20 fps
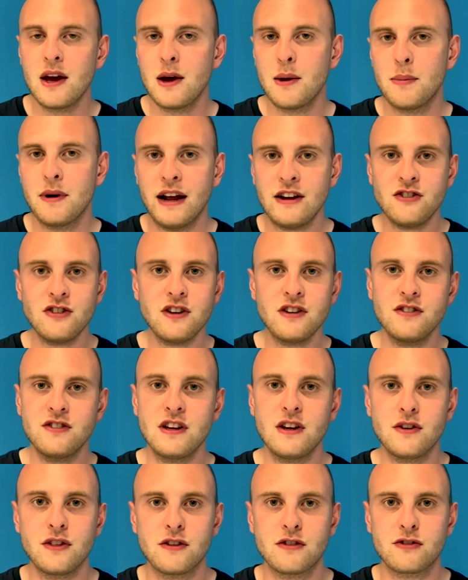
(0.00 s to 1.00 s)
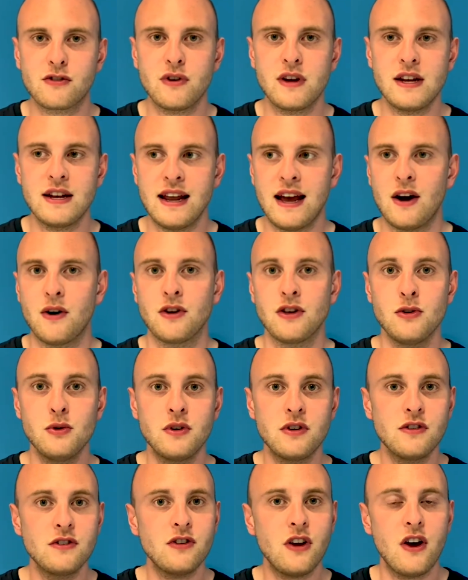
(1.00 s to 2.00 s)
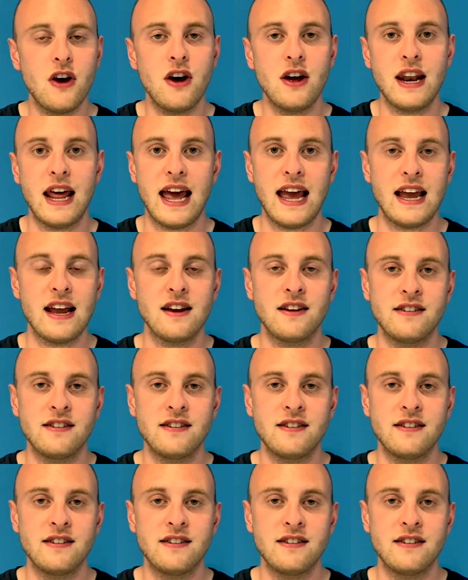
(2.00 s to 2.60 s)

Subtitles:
But as you can see on the screen now, you can turn a